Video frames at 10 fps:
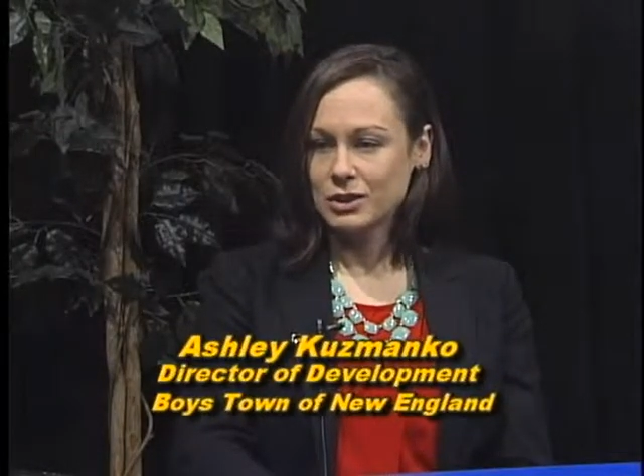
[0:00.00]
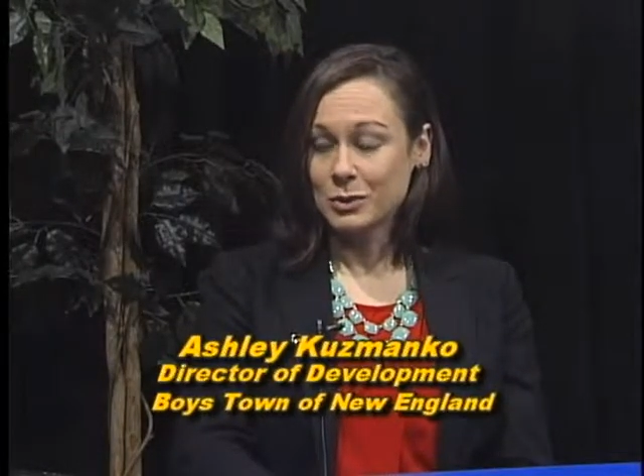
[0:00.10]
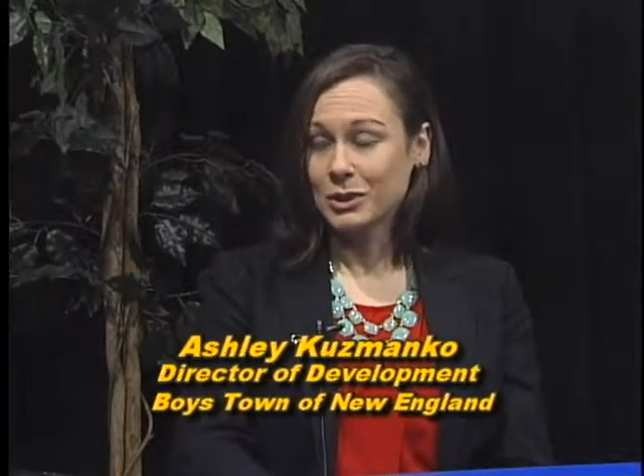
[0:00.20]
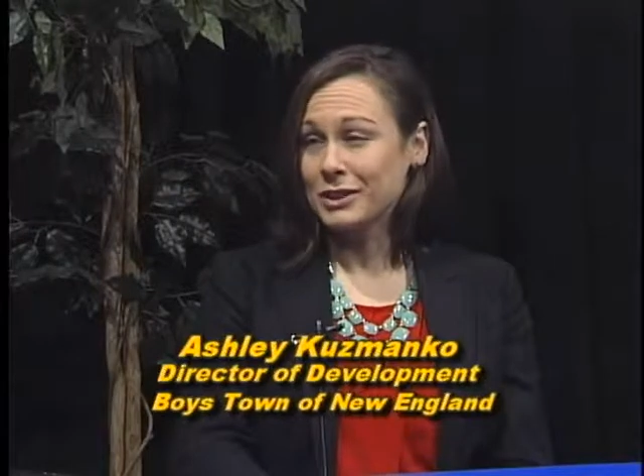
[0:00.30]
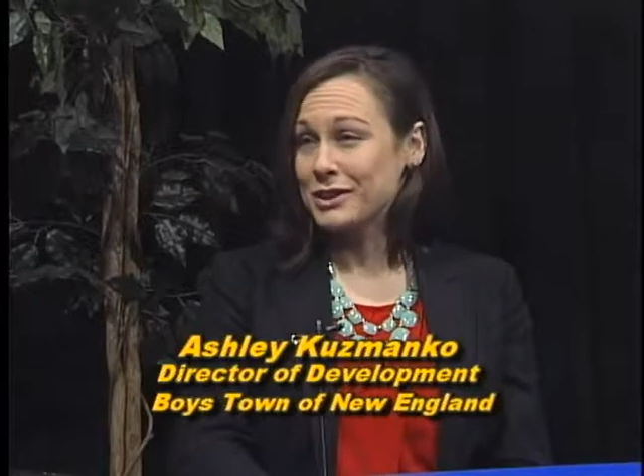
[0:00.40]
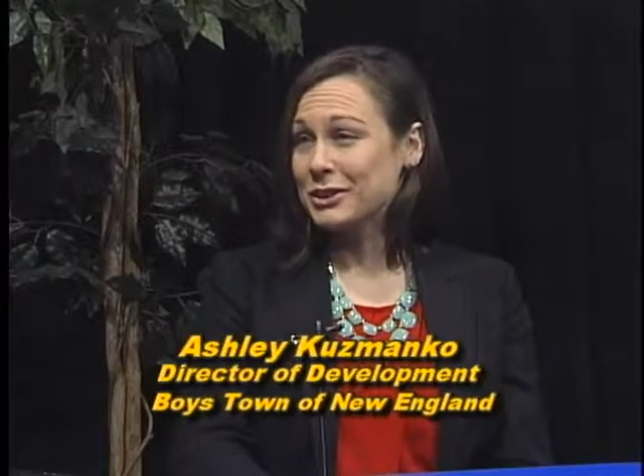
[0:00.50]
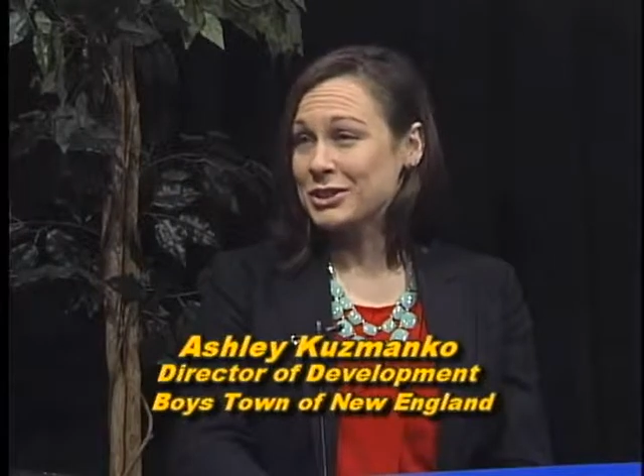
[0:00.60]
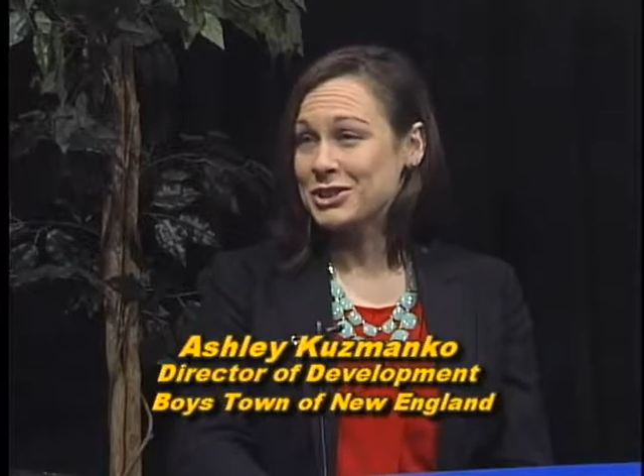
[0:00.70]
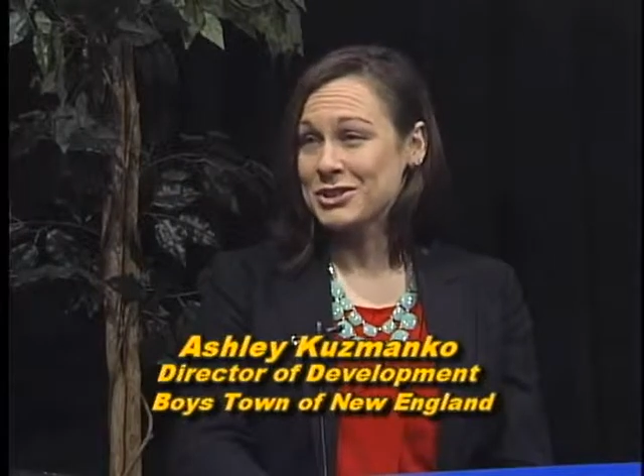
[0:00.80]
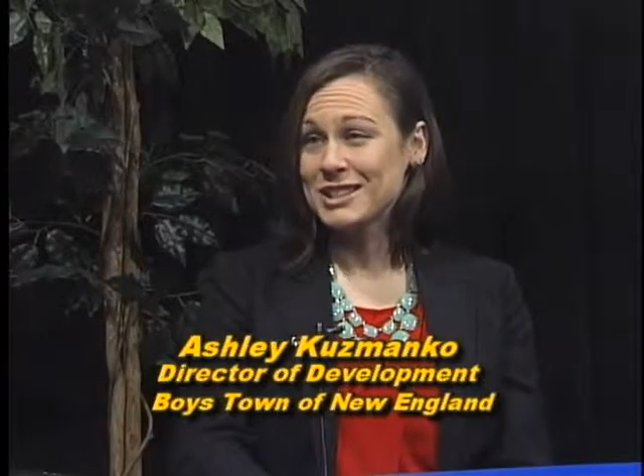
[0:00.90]
were living on
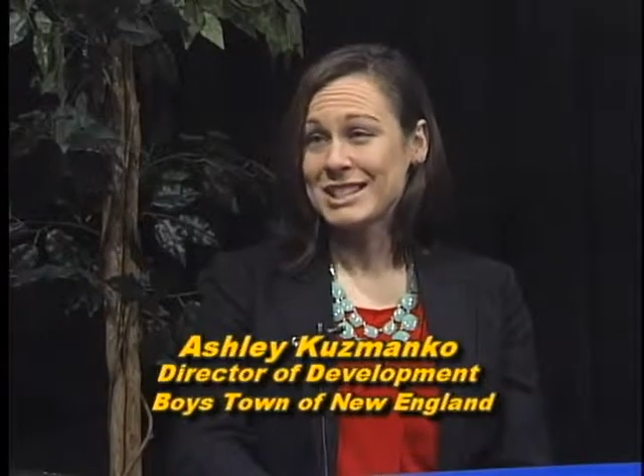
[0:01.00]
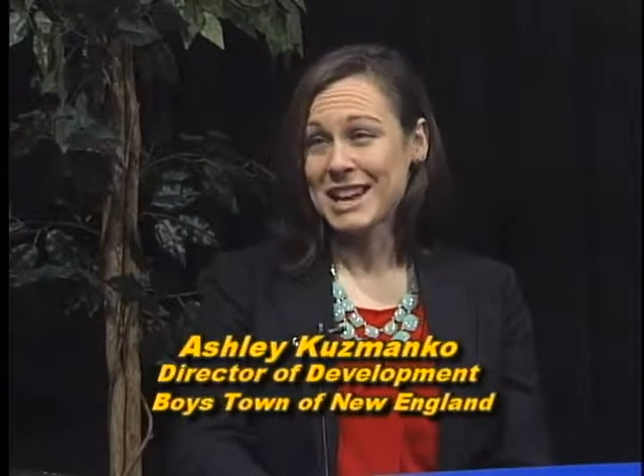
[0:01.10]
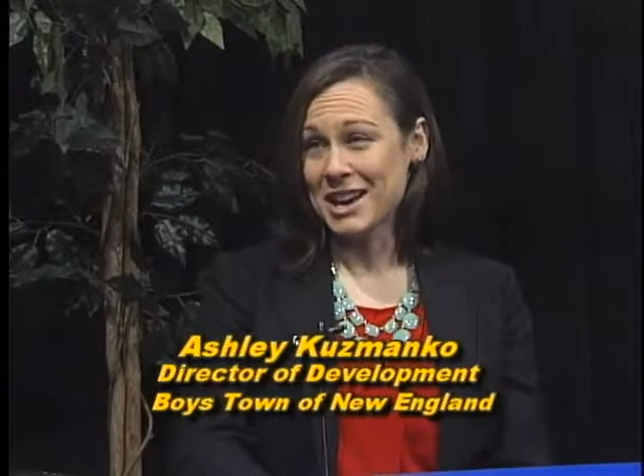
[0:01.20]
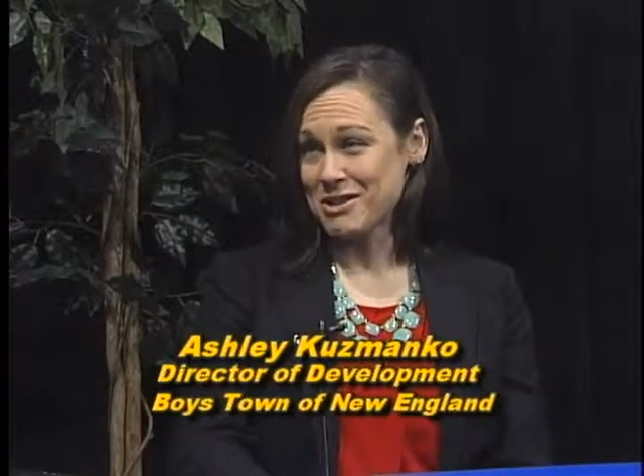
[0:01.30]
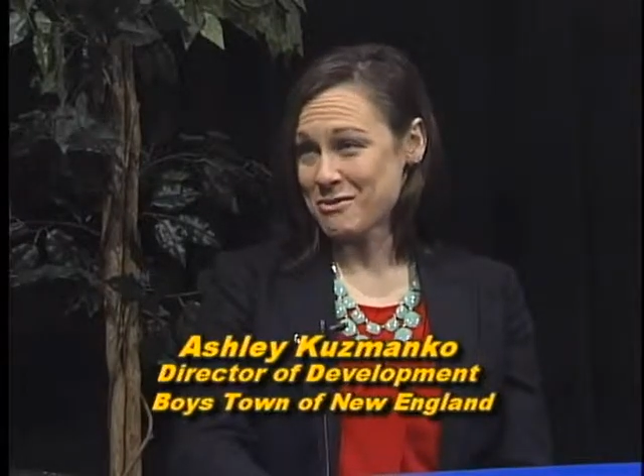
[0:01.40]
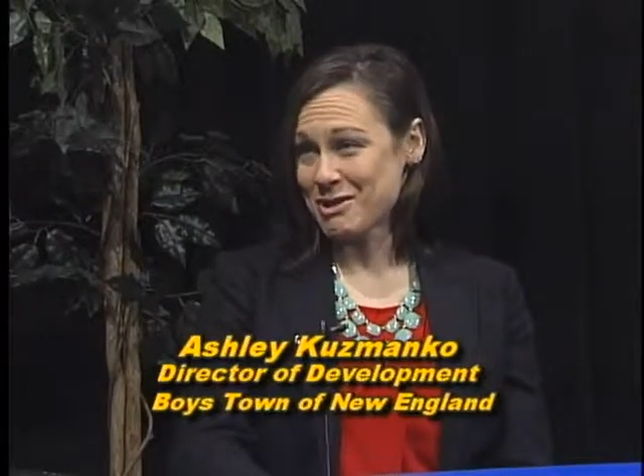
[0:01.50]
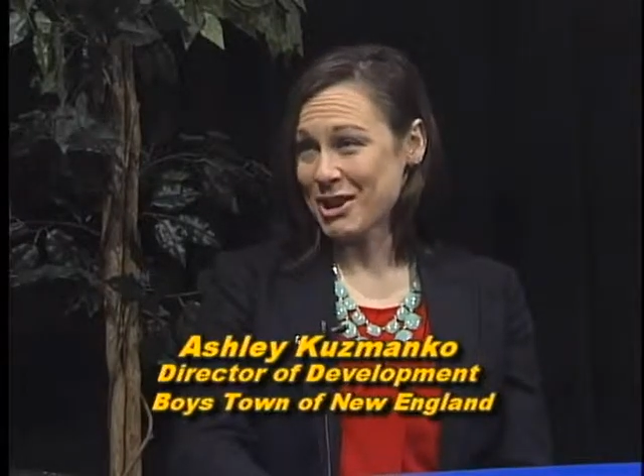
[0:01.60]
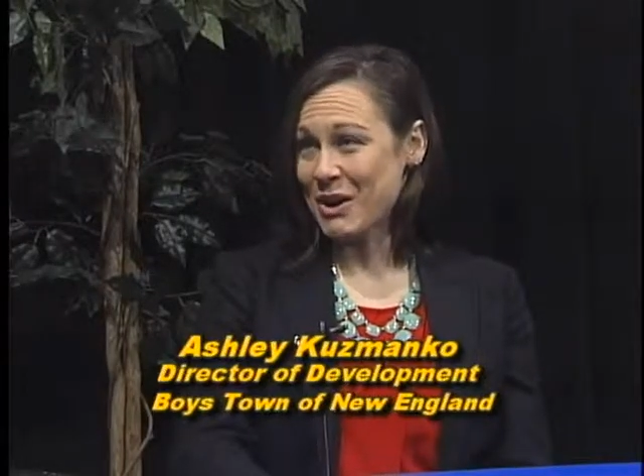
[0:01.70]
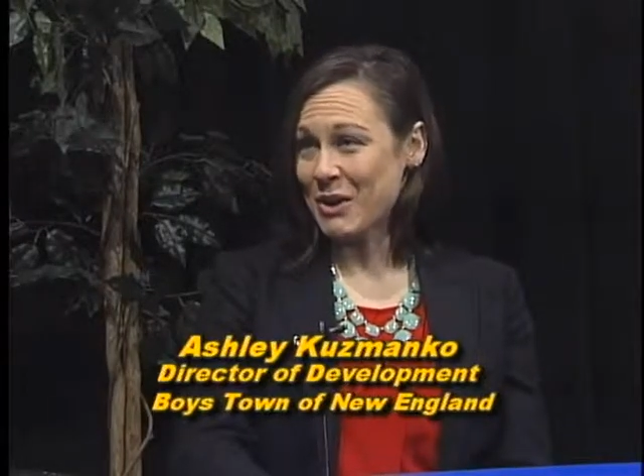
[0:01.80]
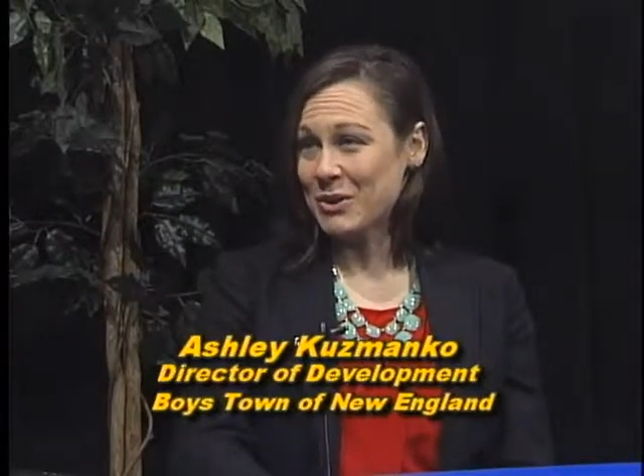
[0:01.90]
the streets. They had nowhere to
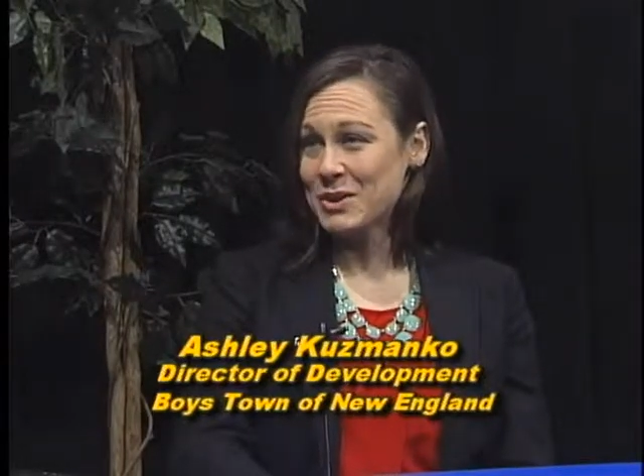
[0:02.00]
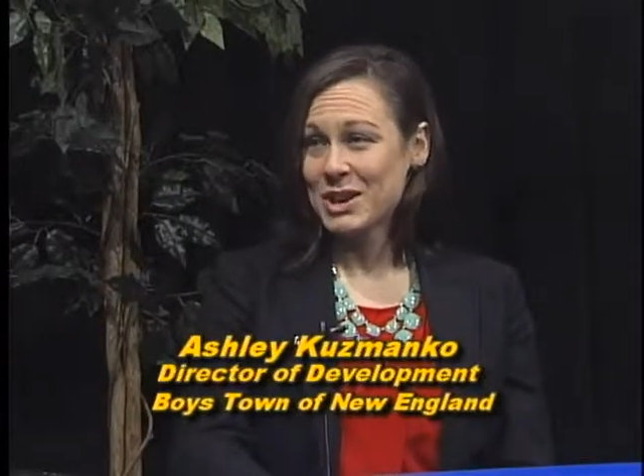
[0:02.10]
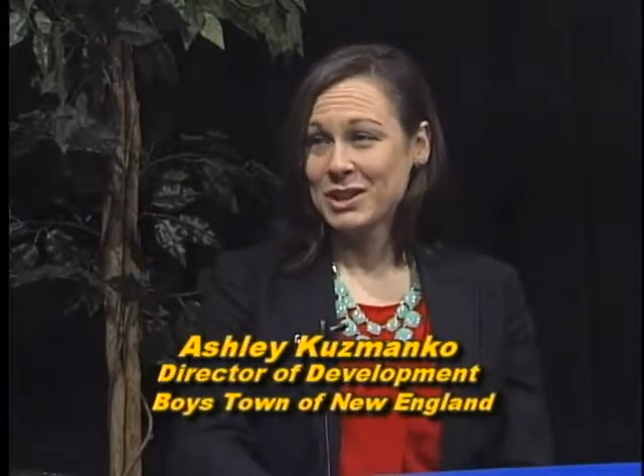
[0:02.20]
go.